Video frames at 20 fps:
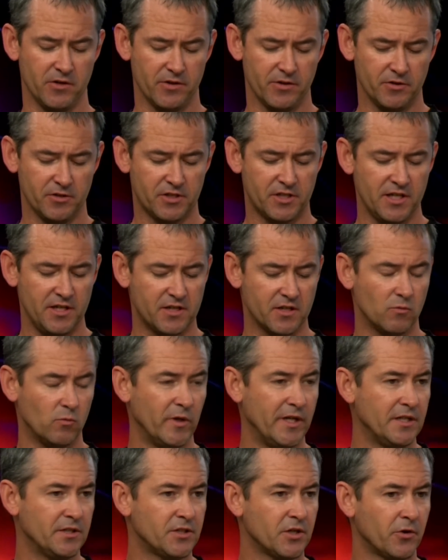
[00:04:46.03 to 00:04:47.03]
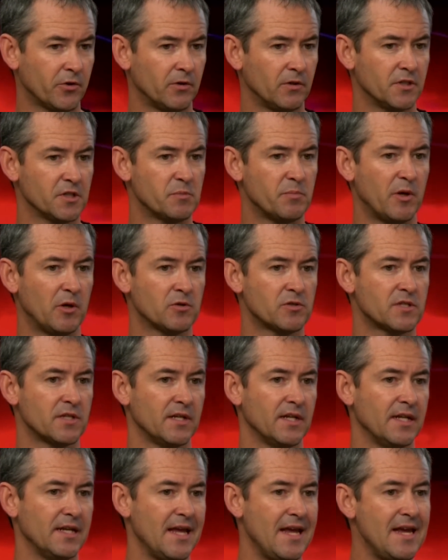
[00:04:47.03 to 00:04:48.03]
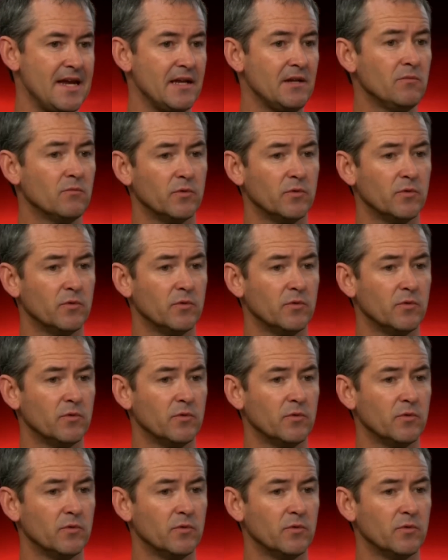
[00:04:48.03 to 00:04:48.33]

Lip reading: Their season win total is posted at 8,